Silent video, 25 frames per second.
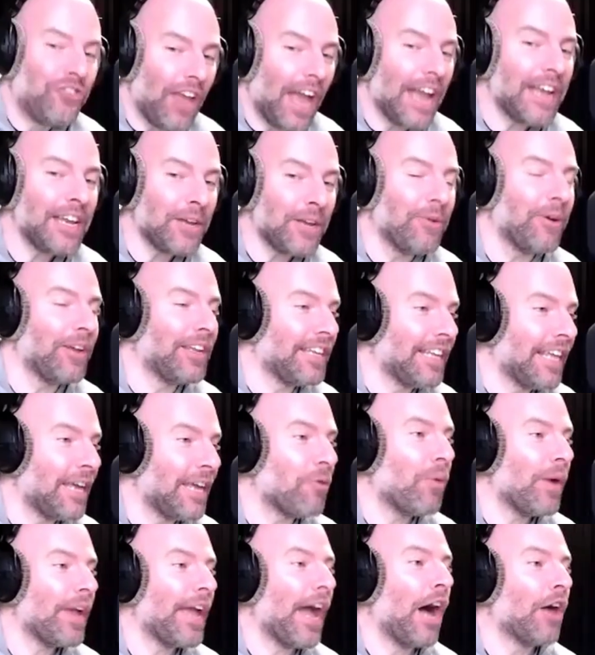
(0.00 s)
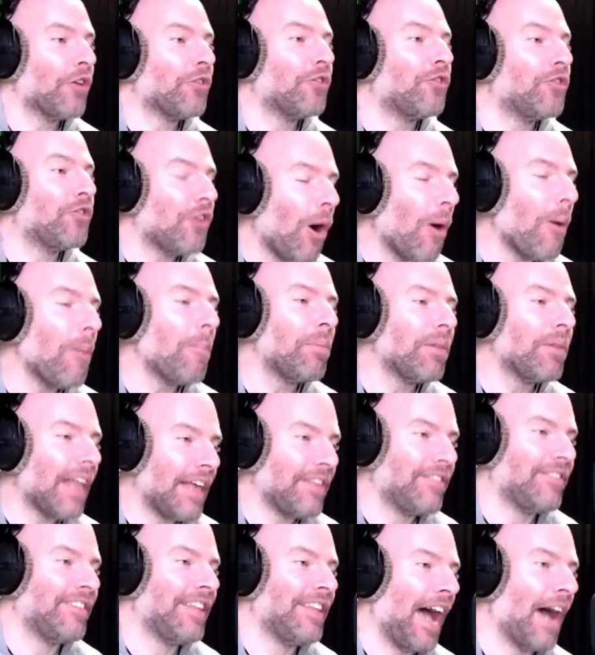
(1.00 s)
genuinely, we are so
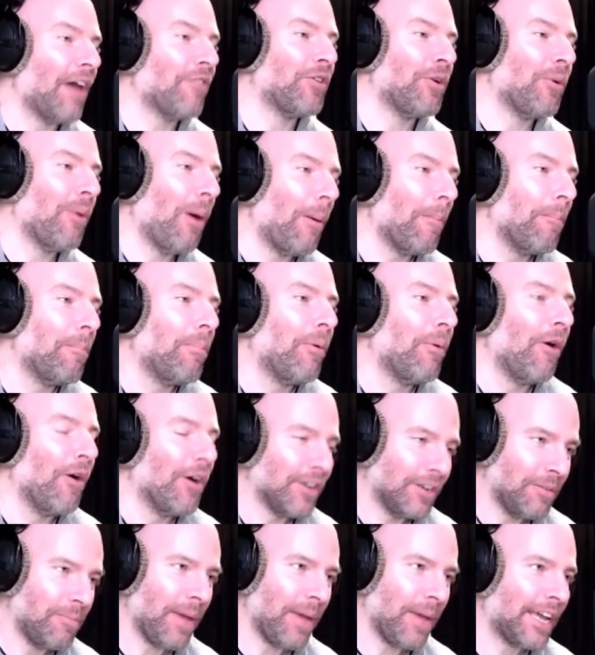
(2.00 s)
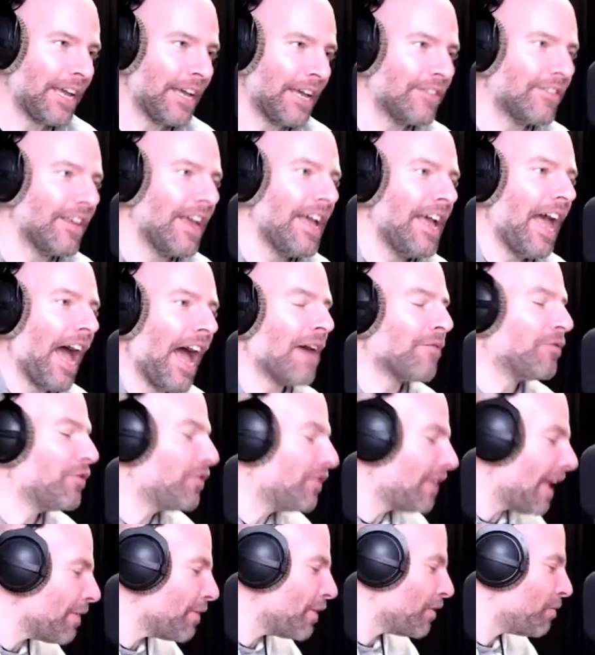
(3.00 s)
blessed to have you on board, because I've
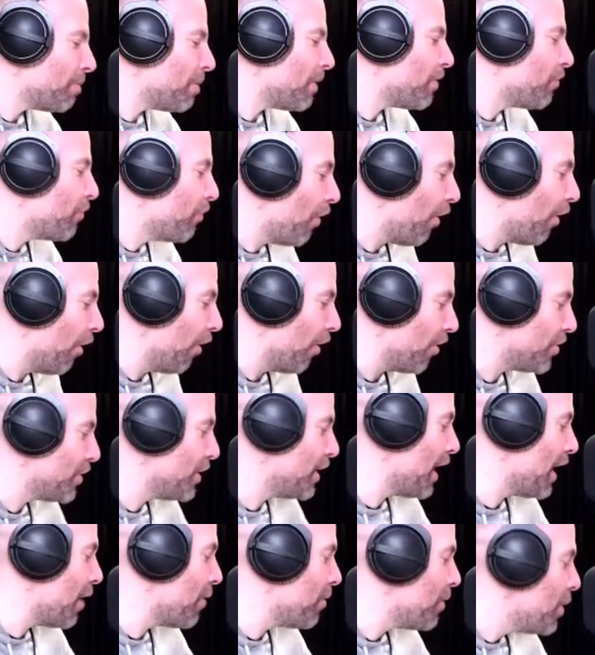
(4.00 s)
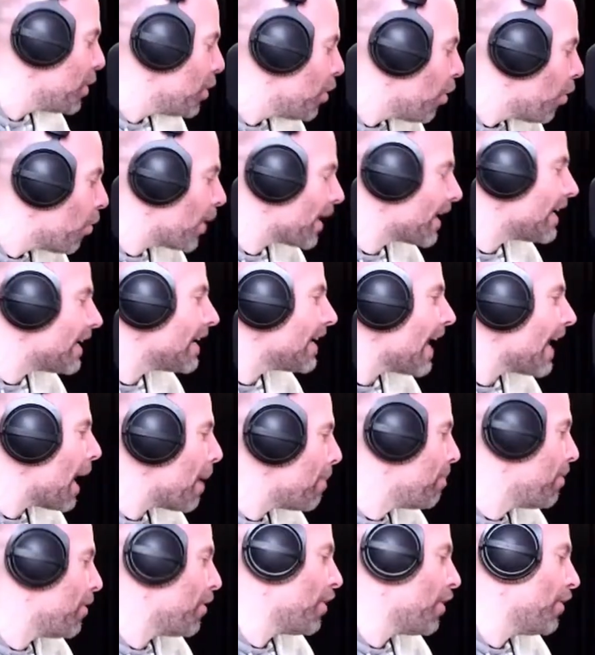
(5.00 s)
said this before, you know, we can get
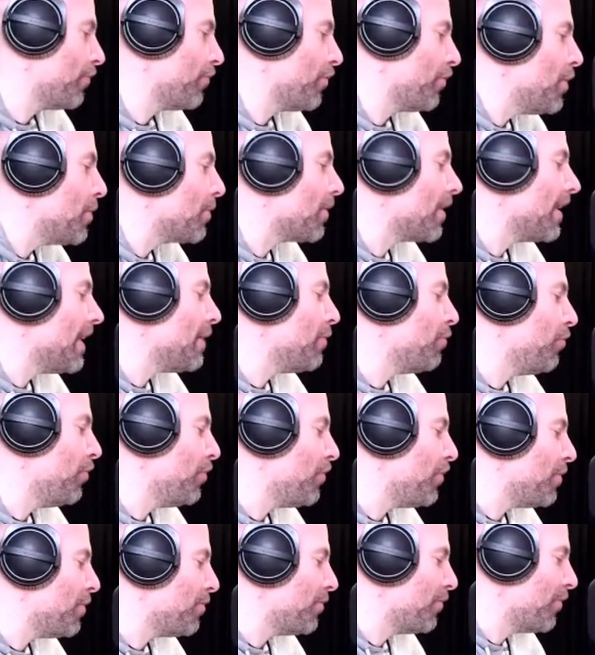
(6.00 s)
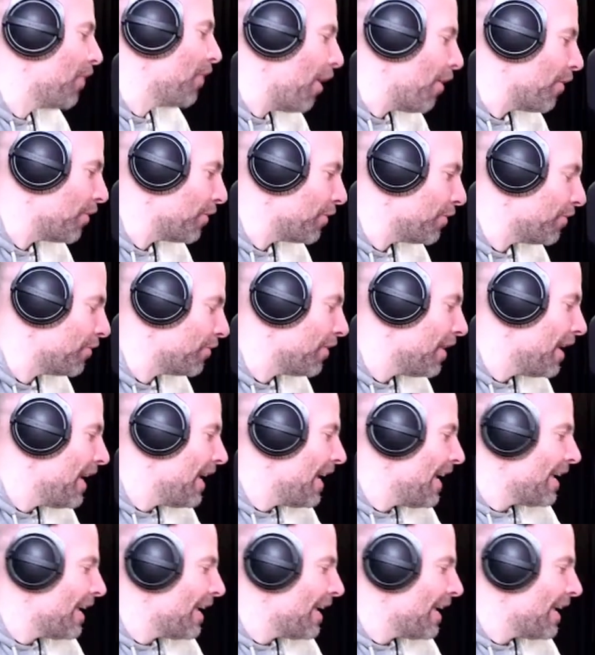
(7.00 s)
a person who can introduce songs.